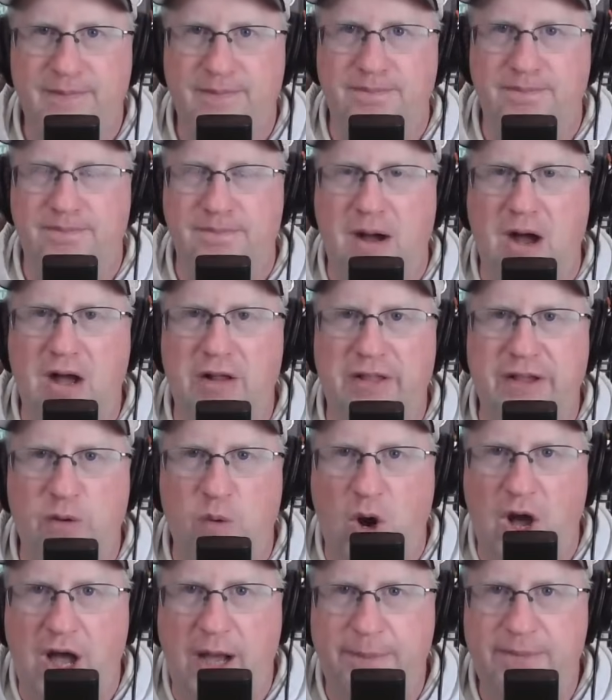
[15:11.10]

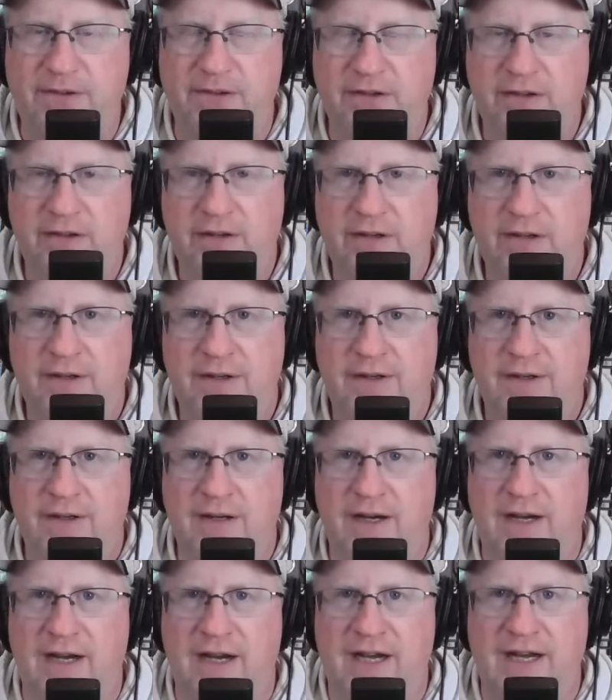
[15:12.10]
mollywopped
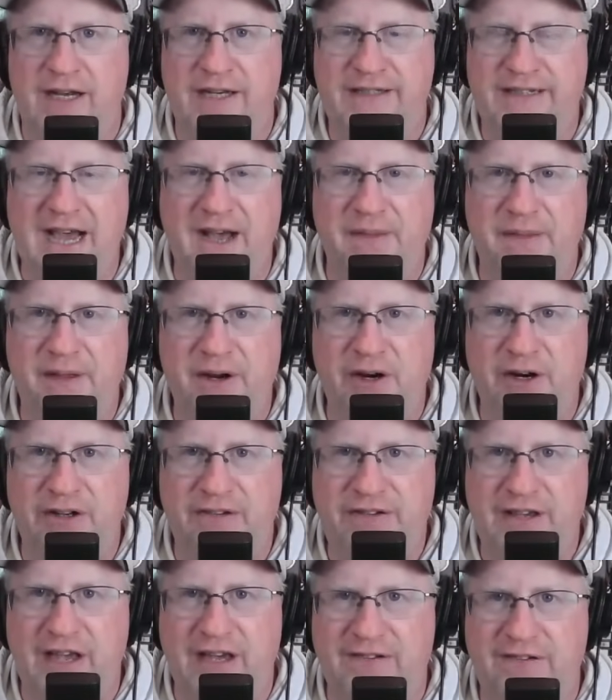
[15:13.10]
down there
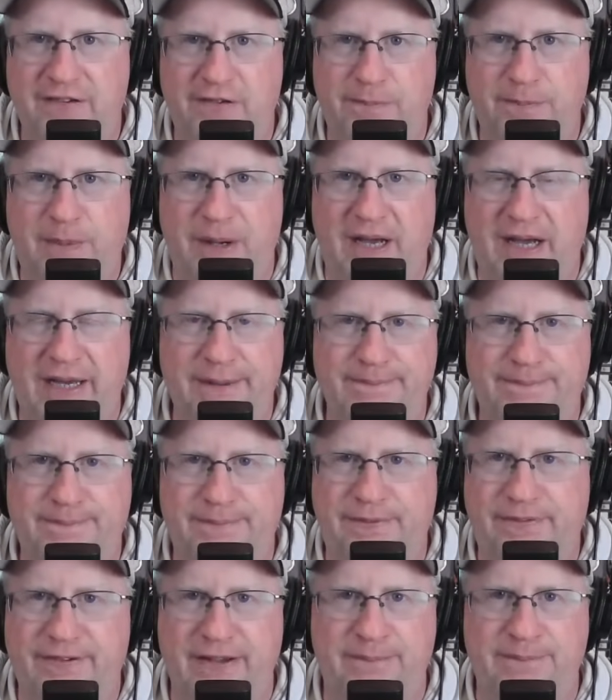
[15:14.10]
in Texas by
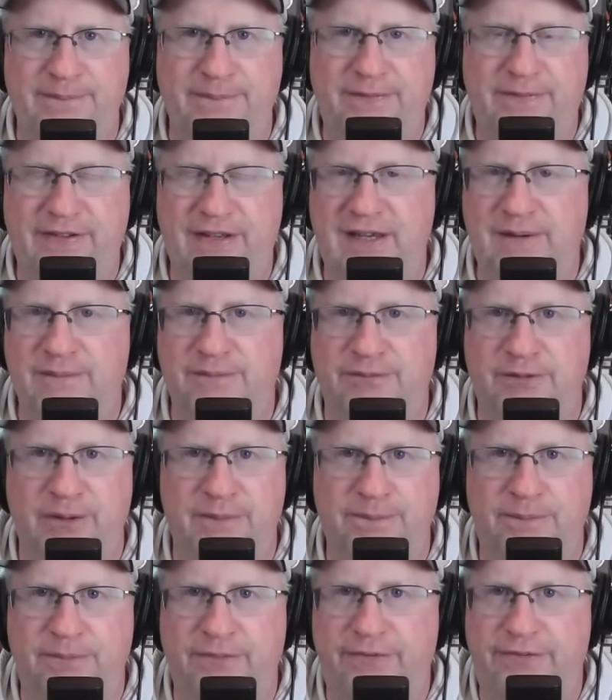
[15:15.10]
some team
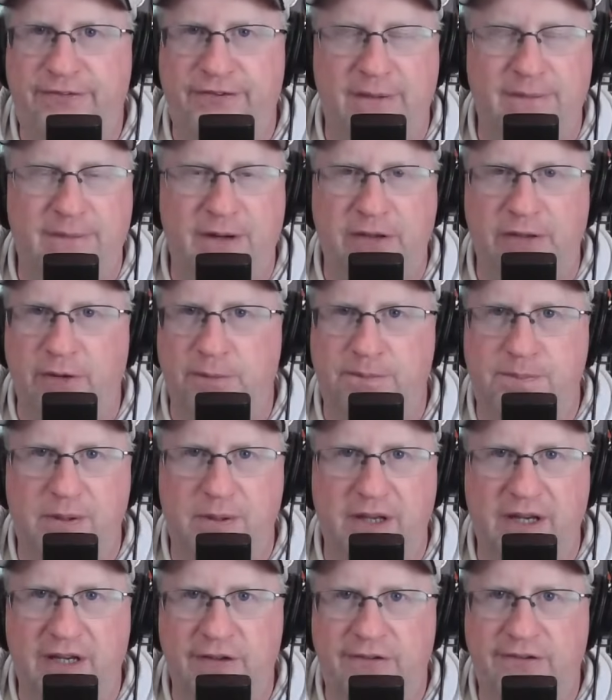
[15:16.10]
from some other
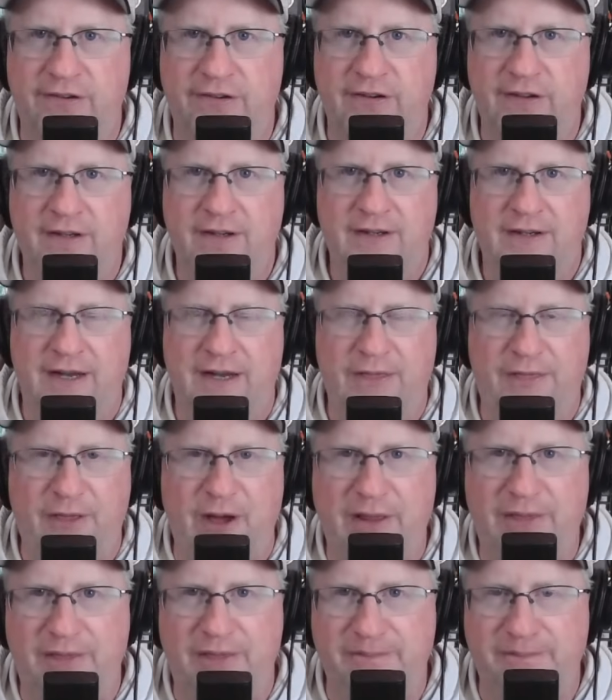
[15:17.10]
place. I
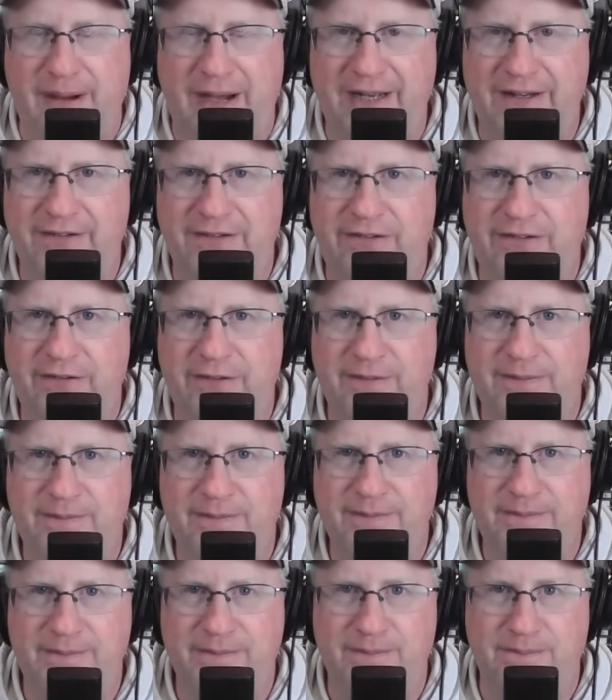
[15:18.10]
thought Mines
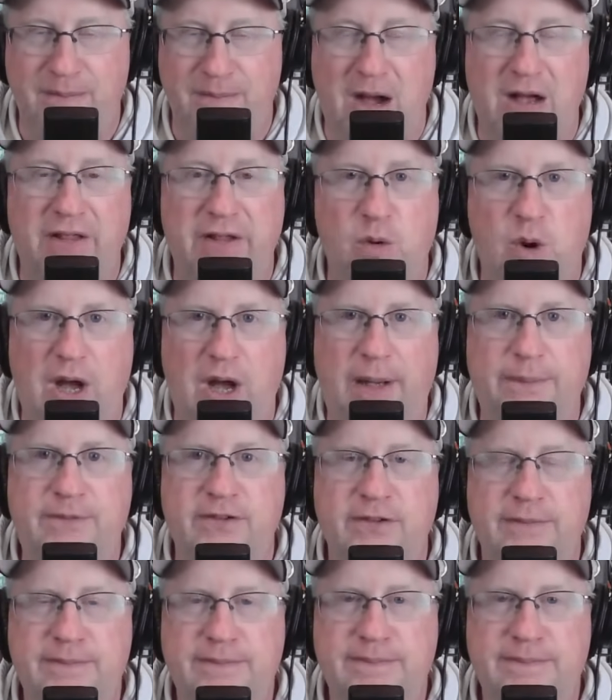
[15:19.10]
mollywopped.